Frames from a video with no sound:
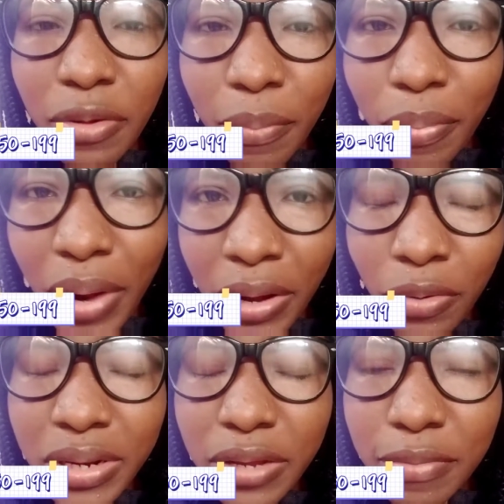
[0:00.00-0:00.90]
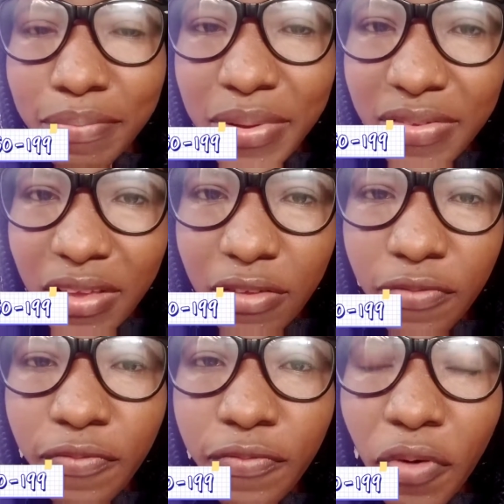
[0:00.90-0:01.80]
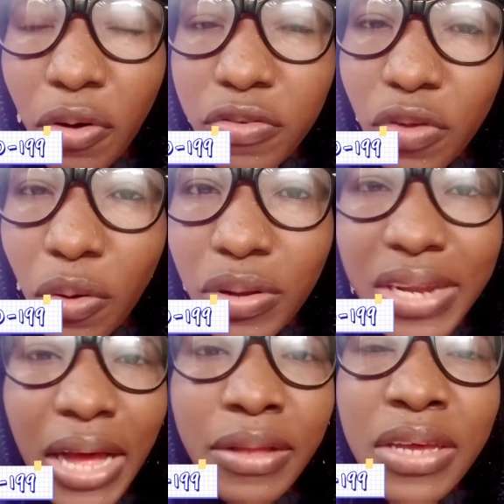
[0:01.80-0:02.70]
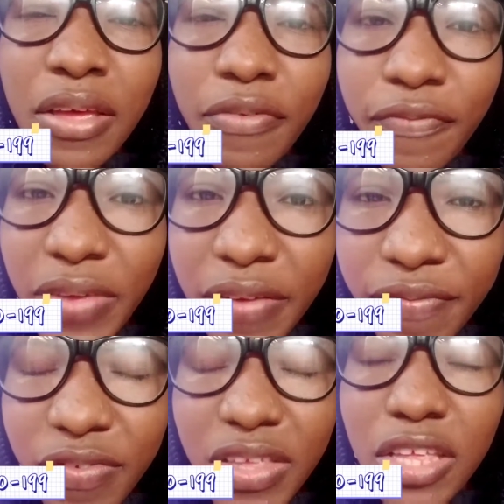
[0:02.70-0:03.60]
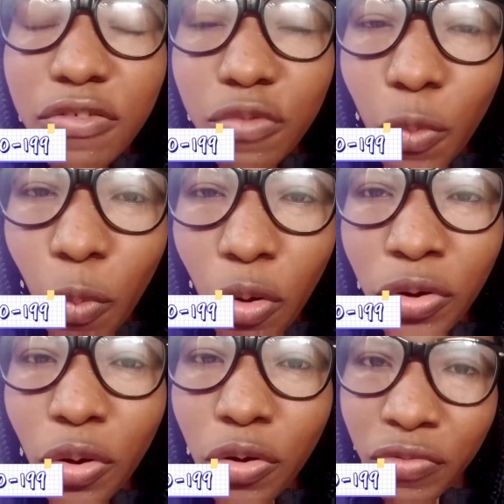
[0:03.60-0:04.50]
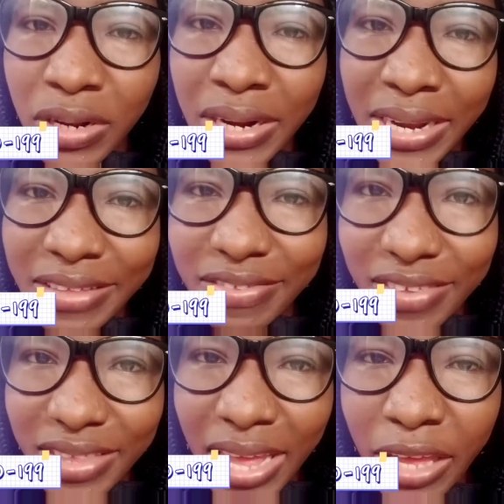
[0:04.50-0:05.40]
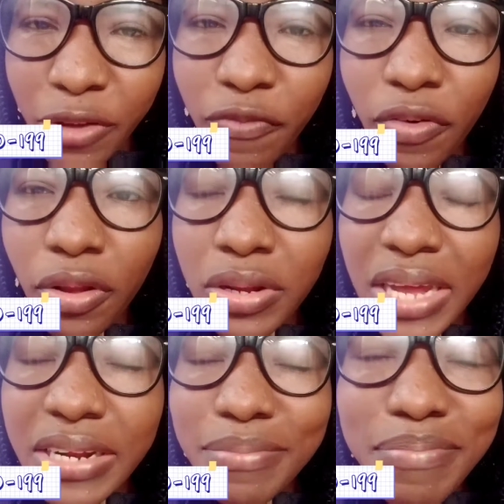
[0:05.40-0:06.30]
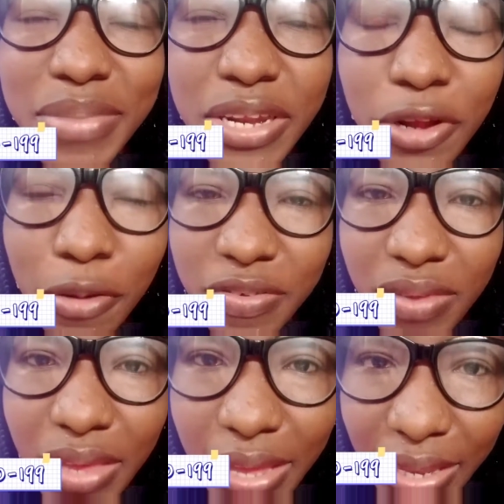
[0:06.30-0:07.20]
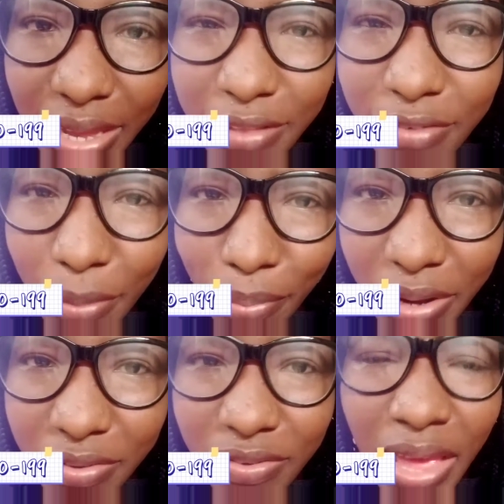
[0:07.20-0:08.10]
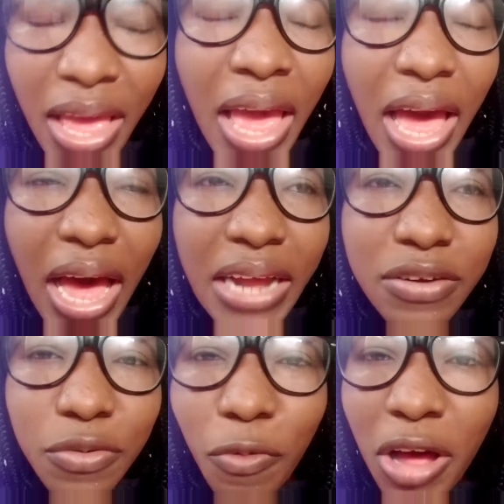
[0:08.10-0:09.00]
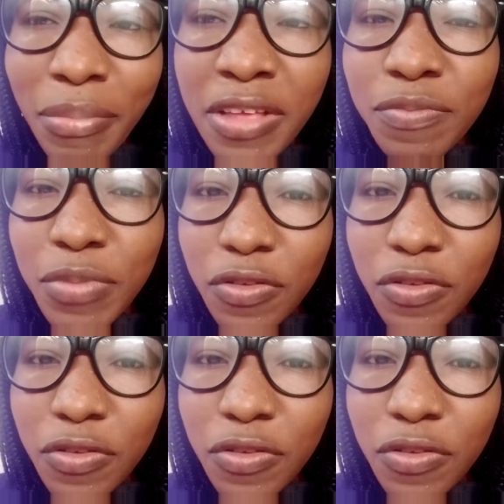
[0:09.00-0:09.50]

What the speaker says: your brand, under your business falls under 50 to 199, you fall under the medium scale enterprises. And the requirements